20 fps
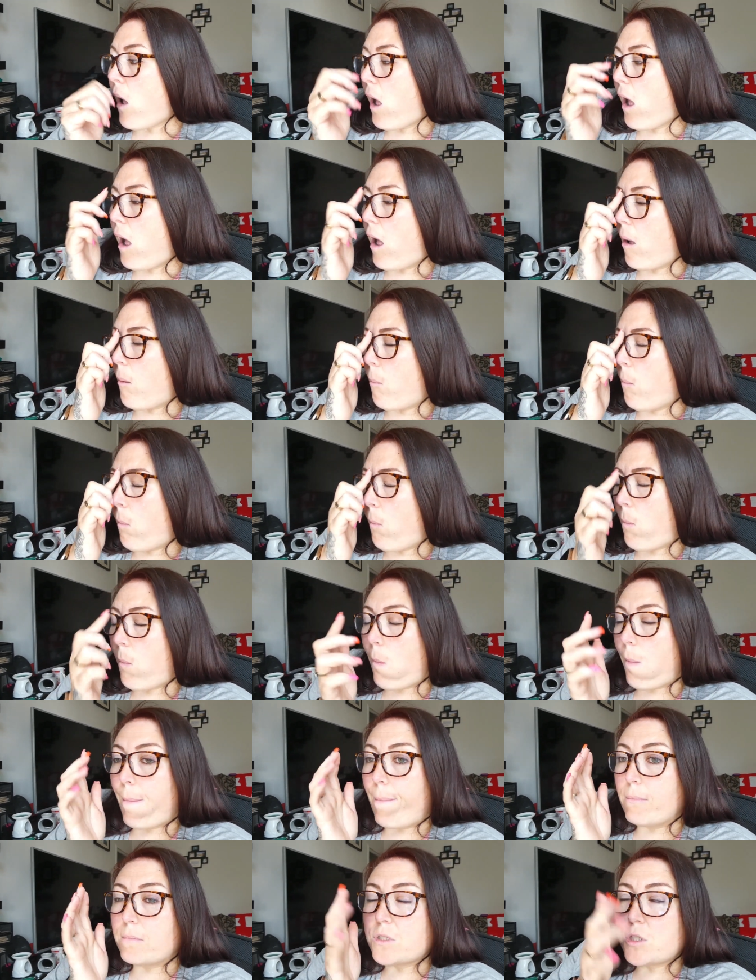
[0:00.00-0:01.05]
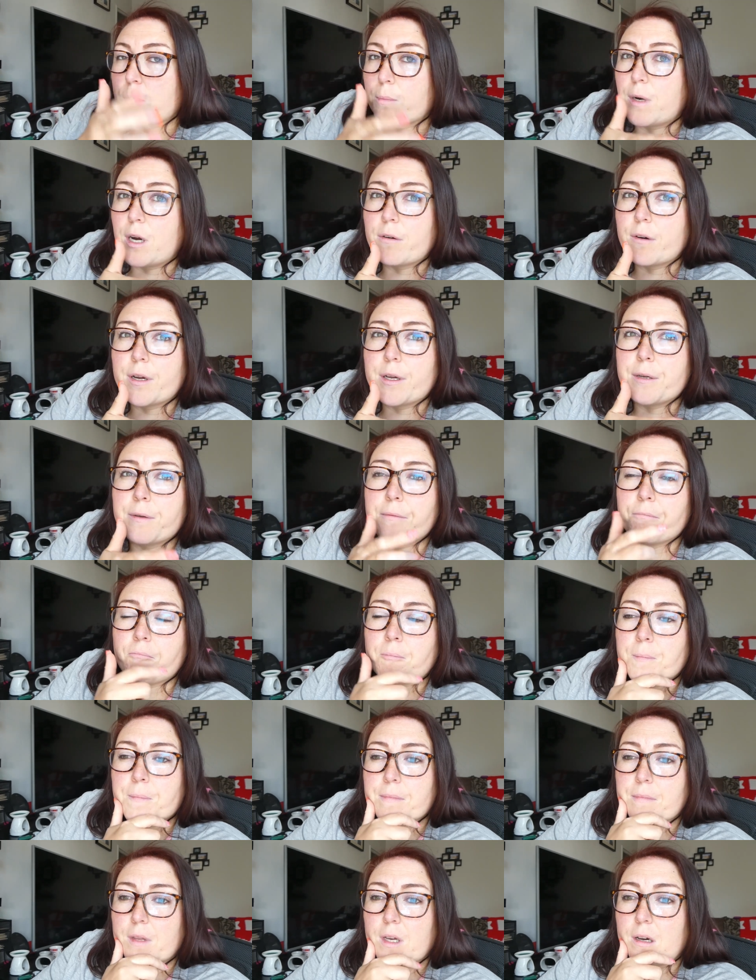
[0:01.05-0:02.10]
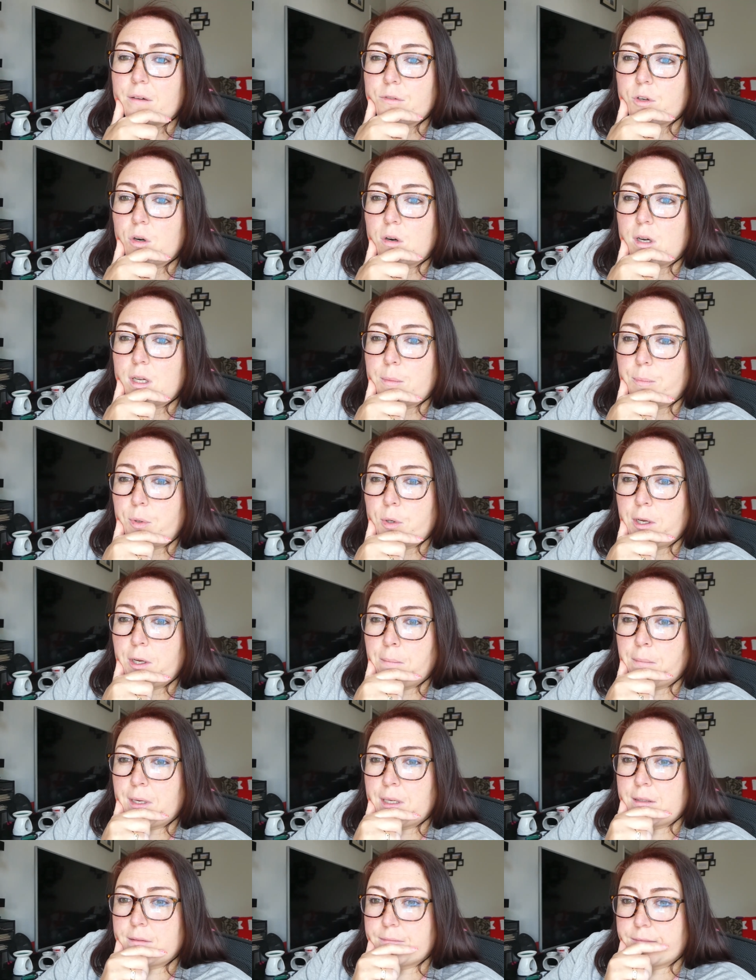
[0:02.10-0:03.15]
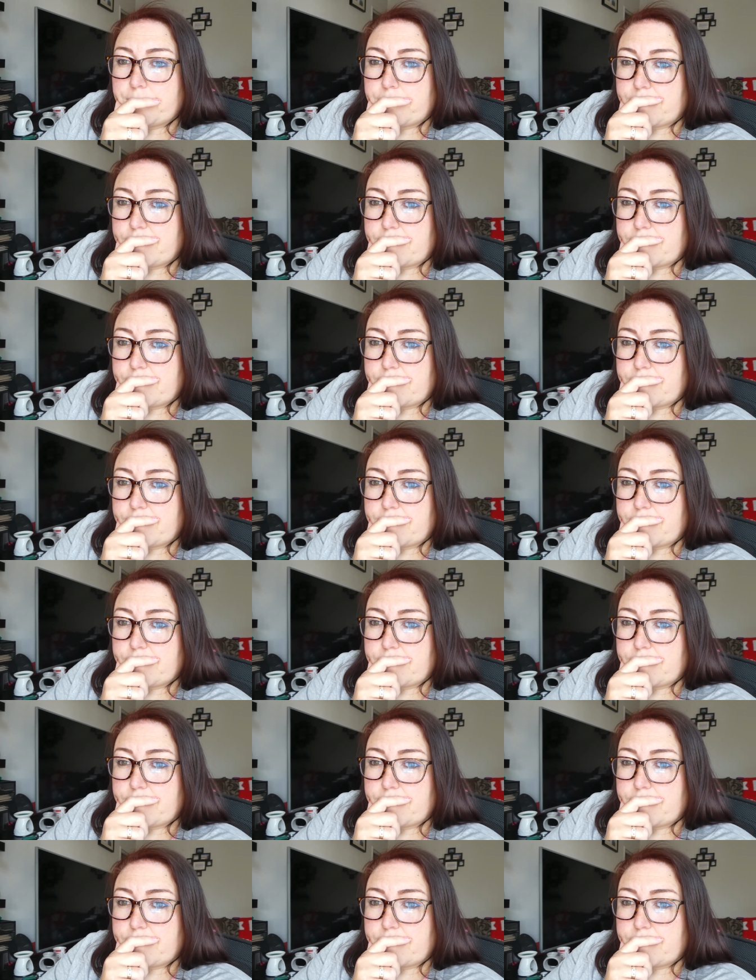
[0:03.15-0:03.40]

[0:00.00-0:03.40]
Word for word: um, tomorrow I've got an appointment